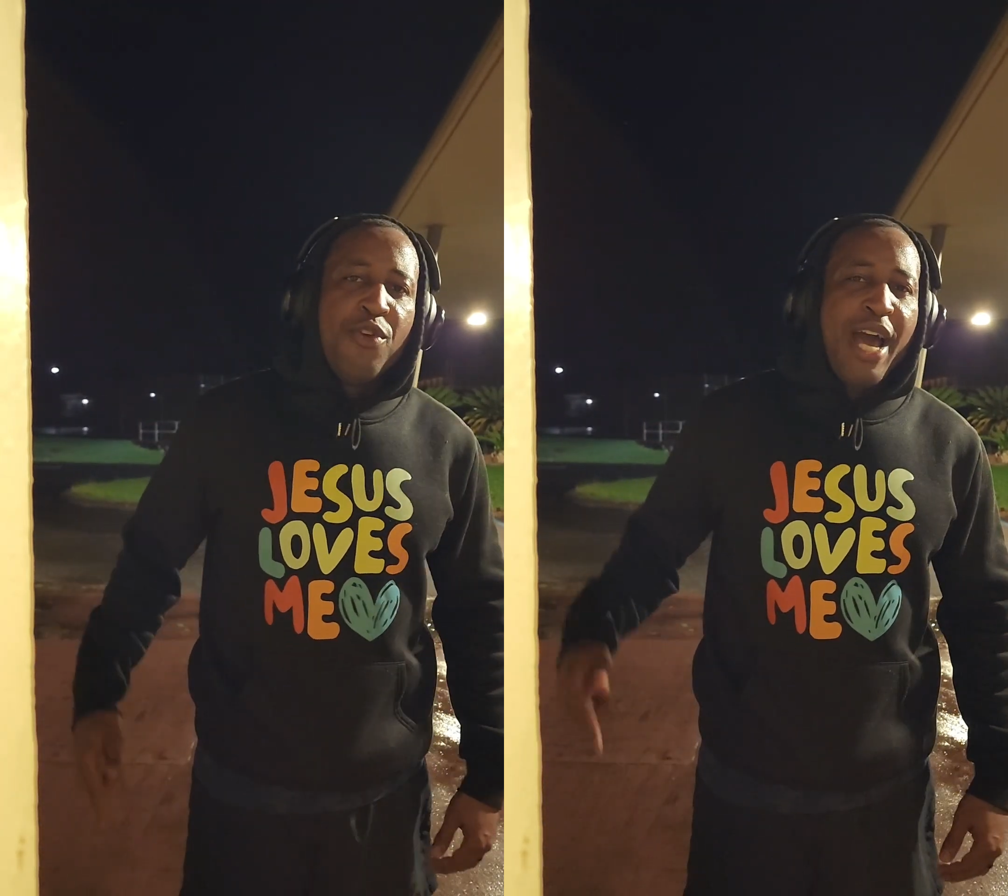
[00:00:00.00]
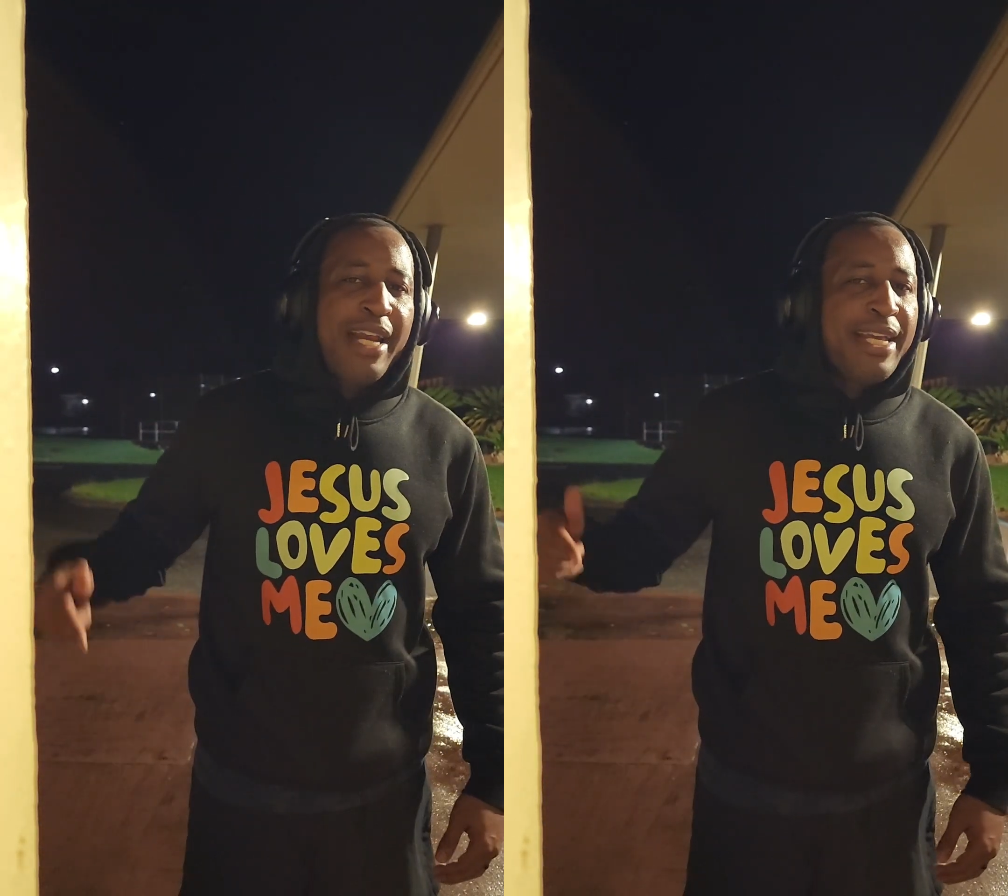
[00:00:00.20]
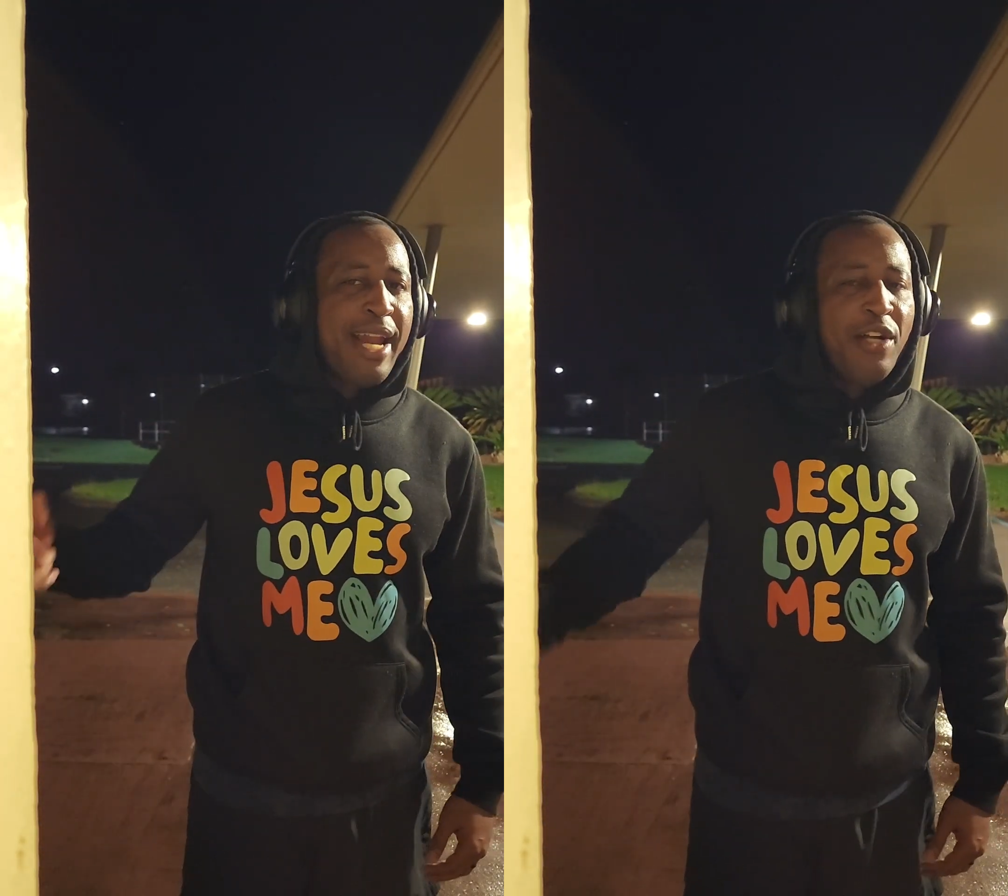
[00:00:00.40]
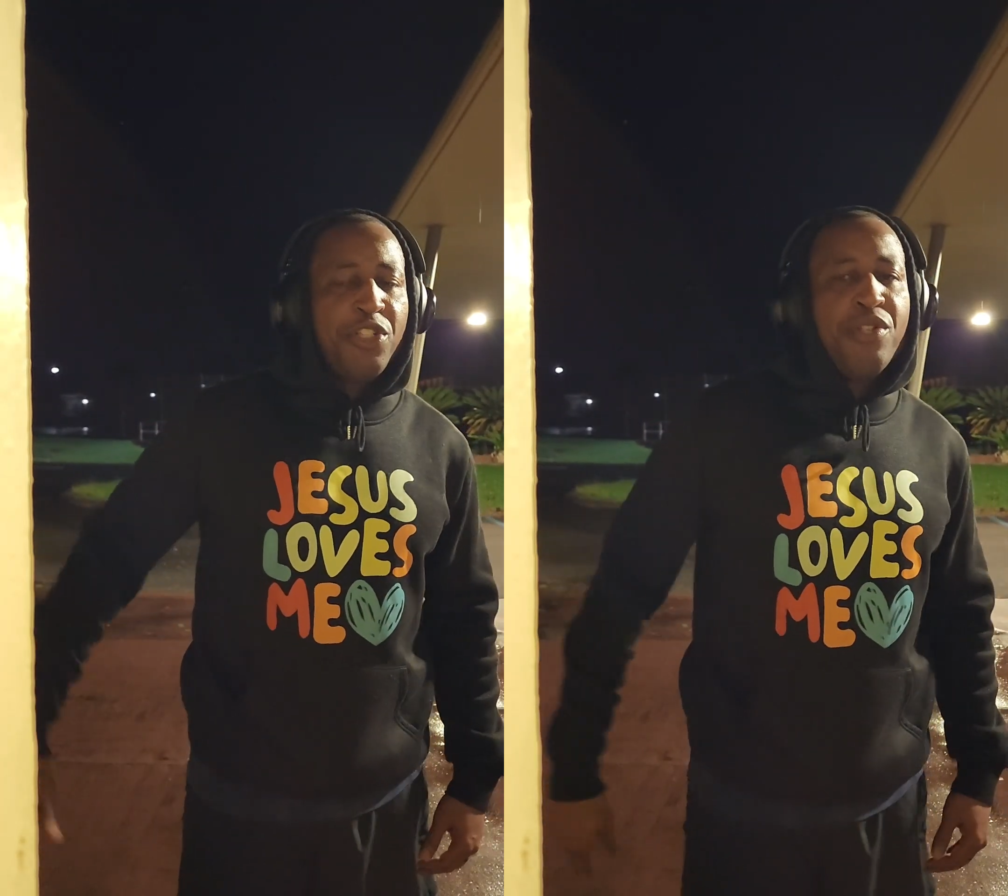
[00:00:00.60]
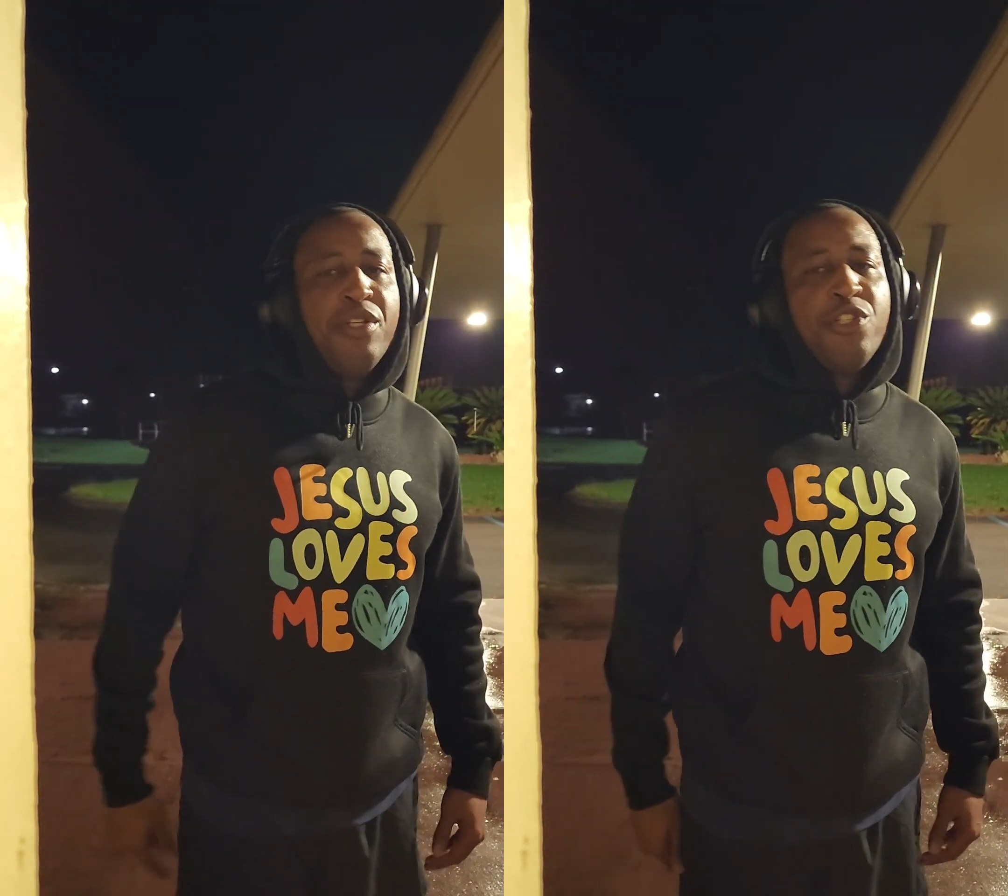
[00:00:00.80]
you got to get
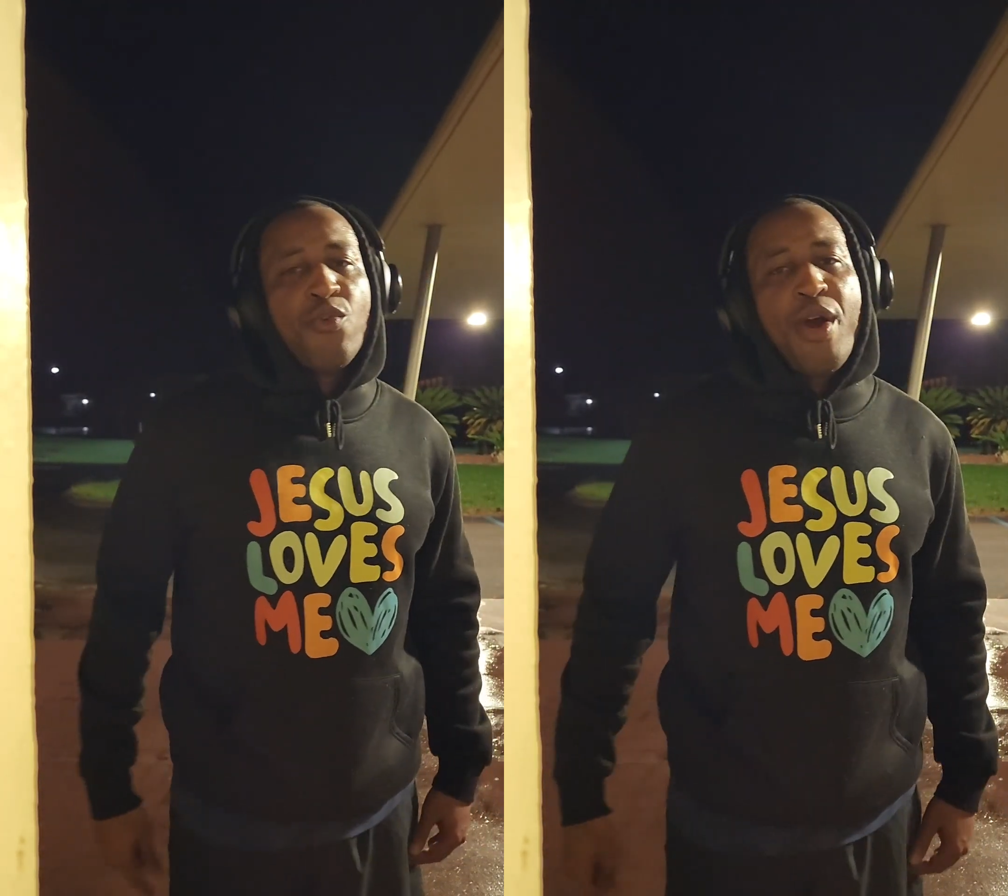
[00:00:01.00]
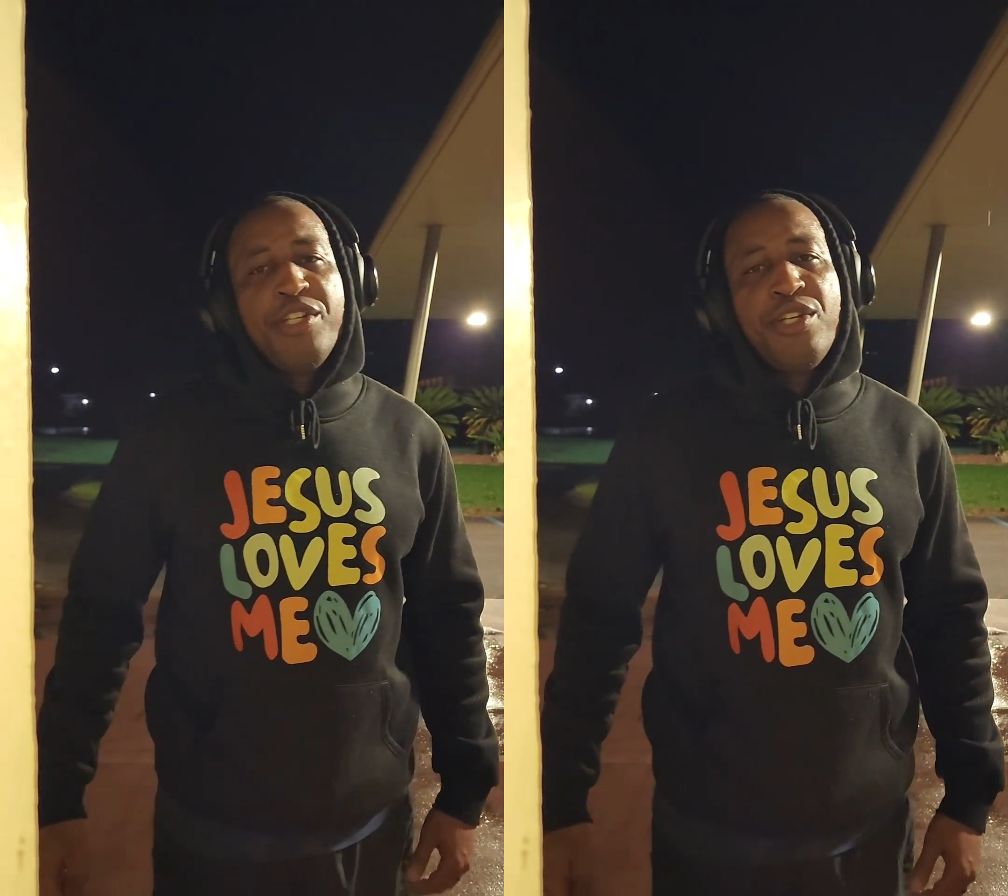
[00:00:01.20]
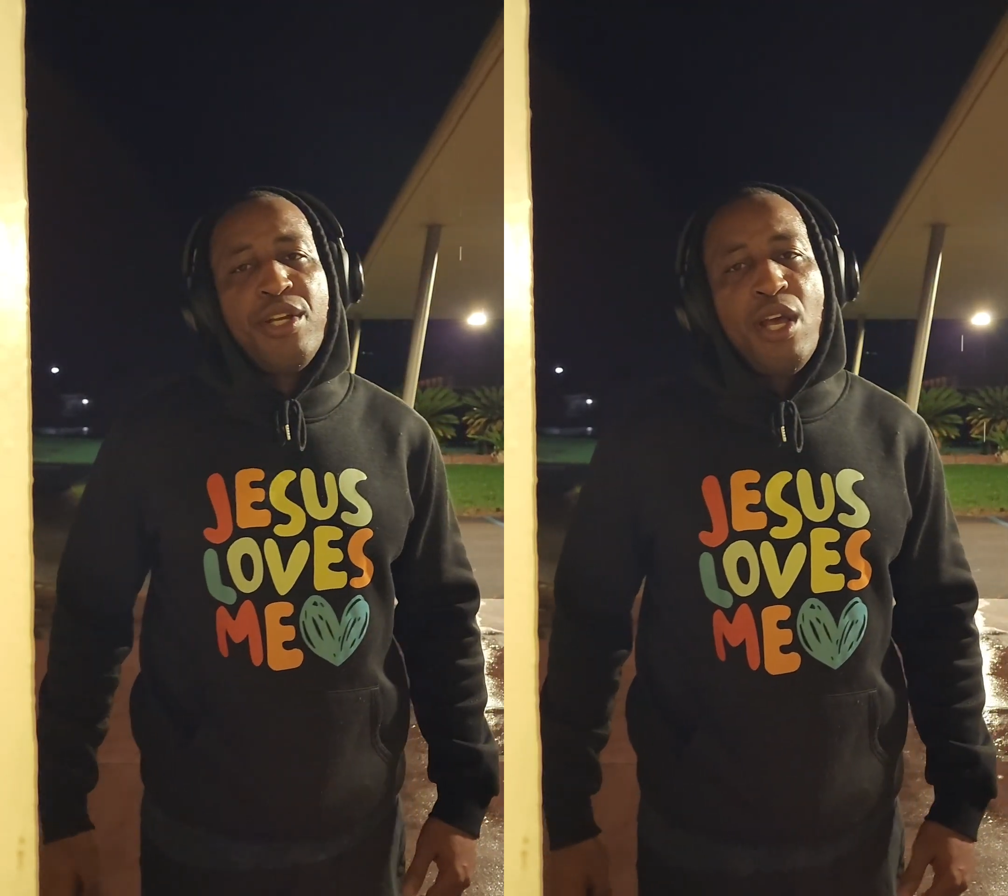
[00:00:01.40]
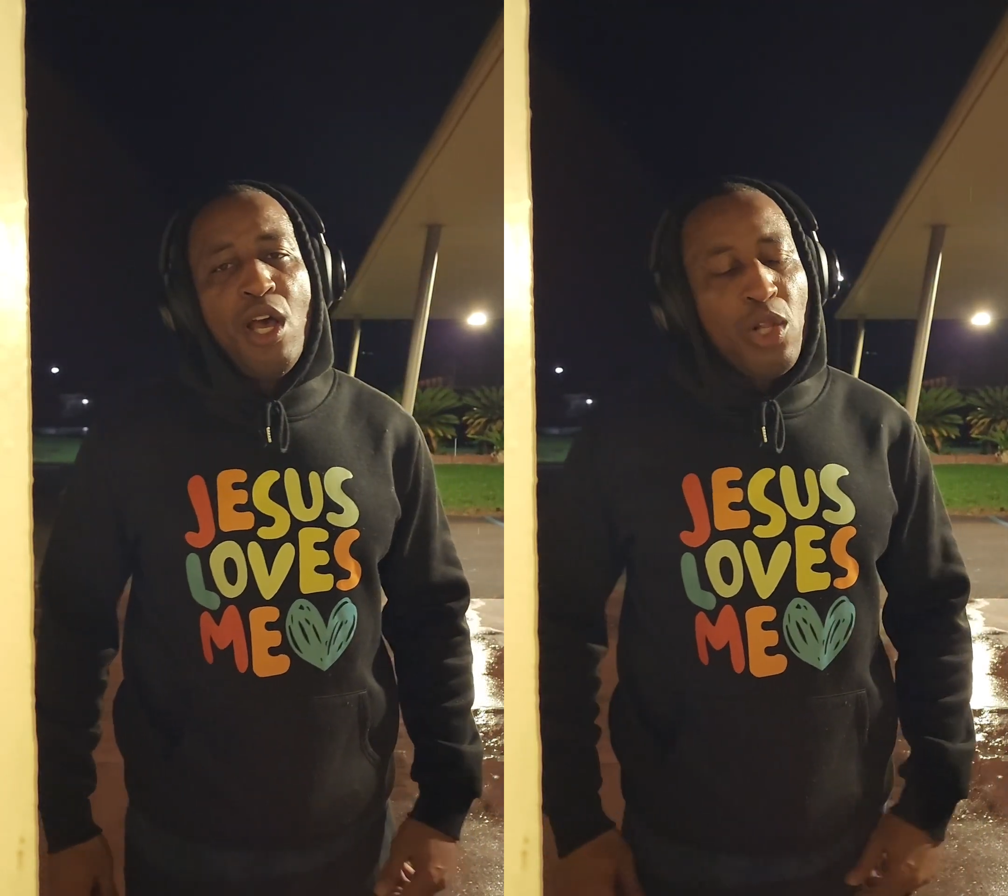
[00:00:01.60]
out your situation.